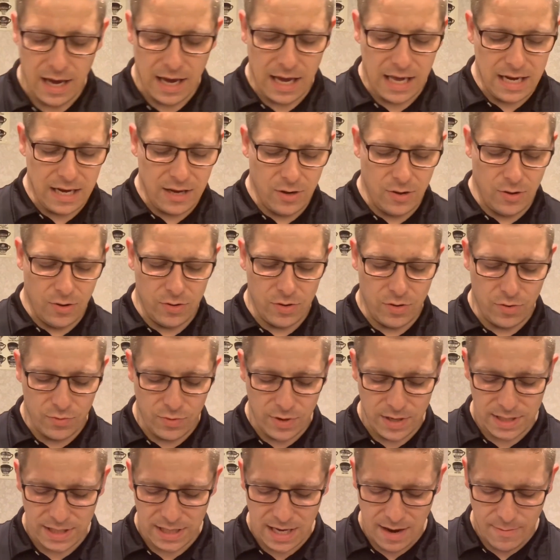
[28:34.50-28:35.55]
Anywho, the
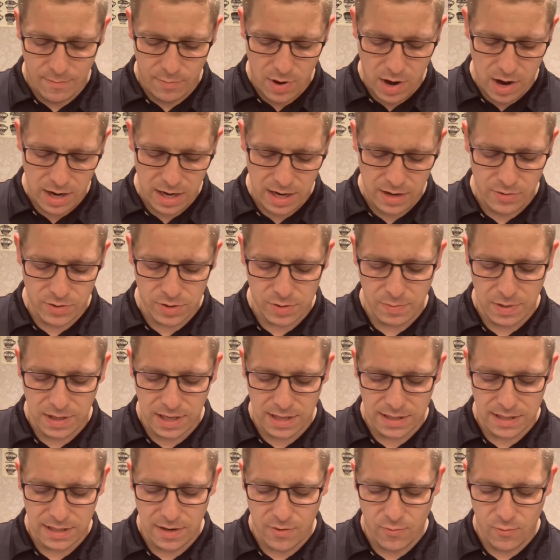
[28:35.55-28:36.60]
reason I bought it was
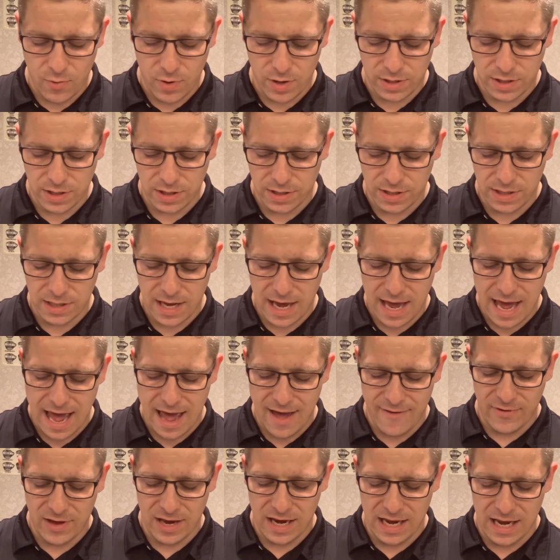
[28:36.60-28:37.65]
because I wanted to
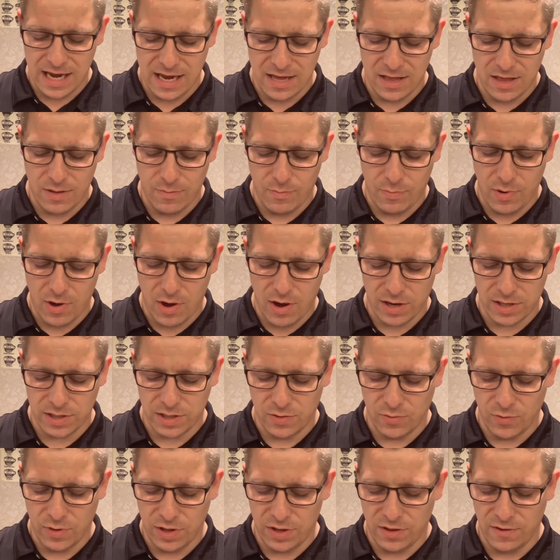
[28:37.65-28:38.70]
have it in the box
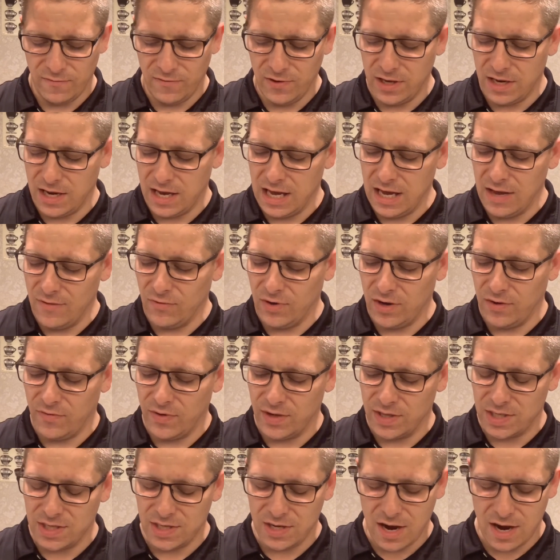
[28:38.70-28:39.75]
with the Vita, even if
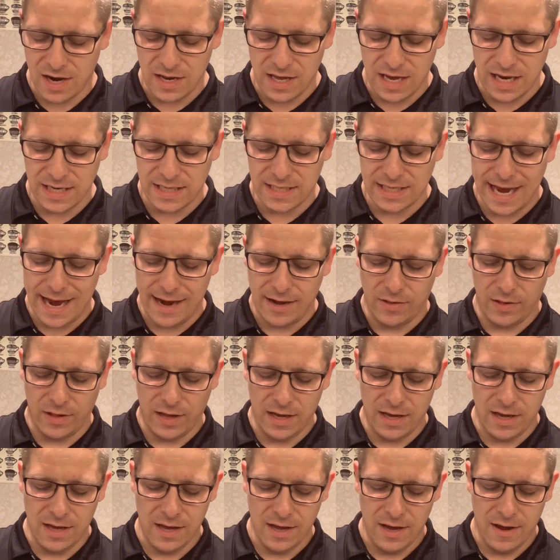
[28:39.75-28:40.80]
it's not
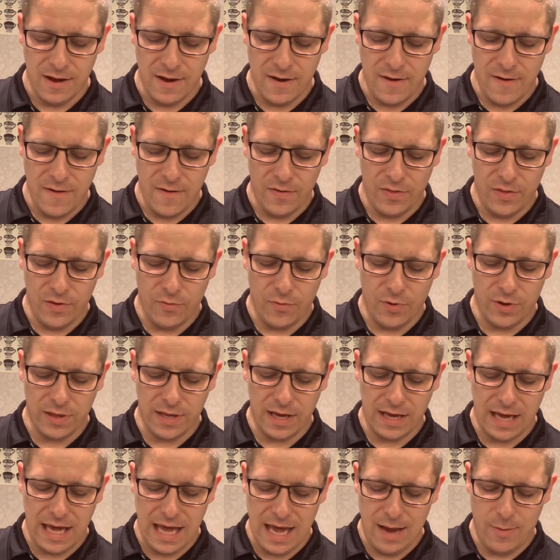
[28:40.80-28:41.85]
exactly the one
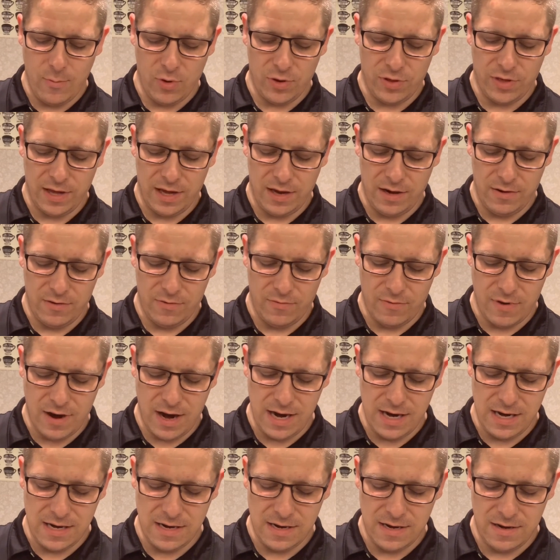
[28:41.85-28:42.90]
that came with it,
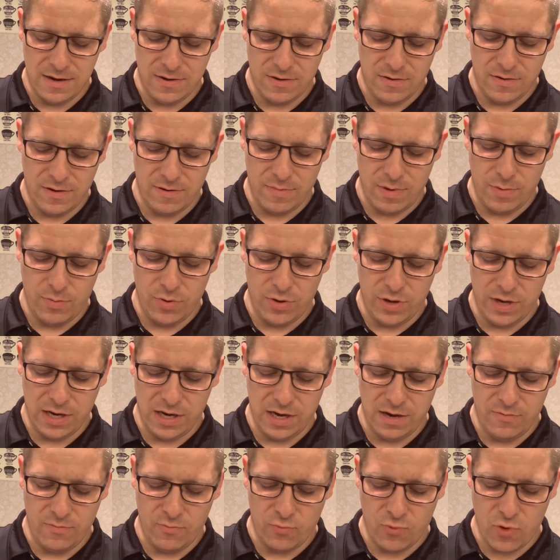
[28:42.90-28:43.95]
right? Am I putting it
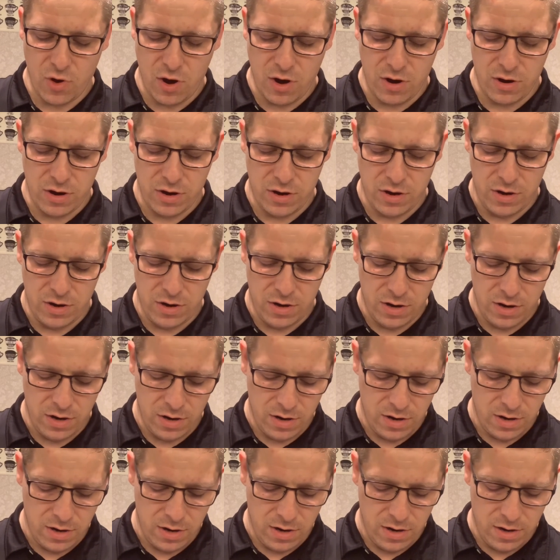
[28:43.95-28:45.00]
in wrong?
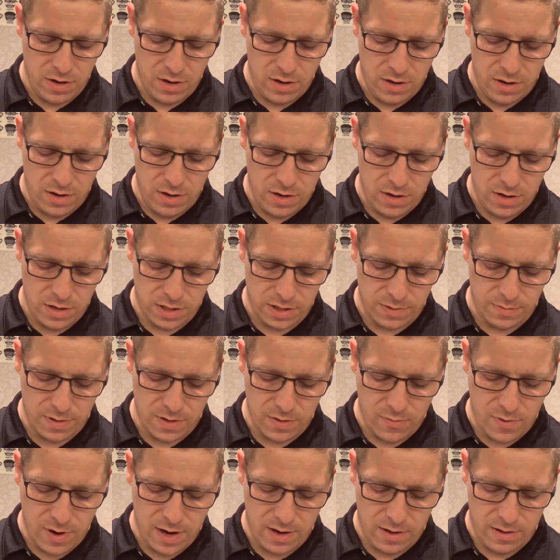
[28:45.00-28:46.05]
It's been
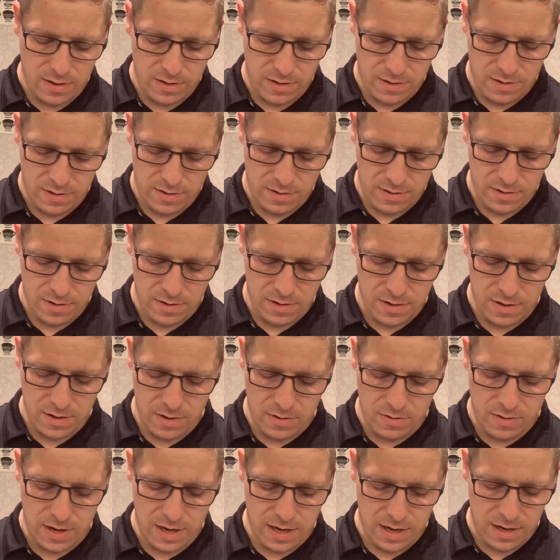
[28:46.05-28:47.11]
a while.
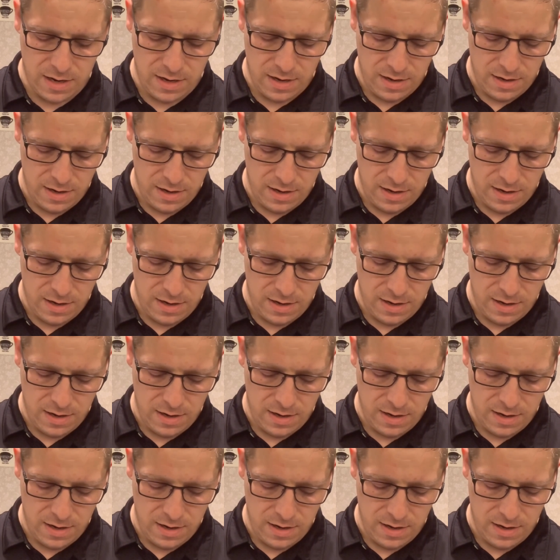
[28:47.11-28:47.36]
Okay.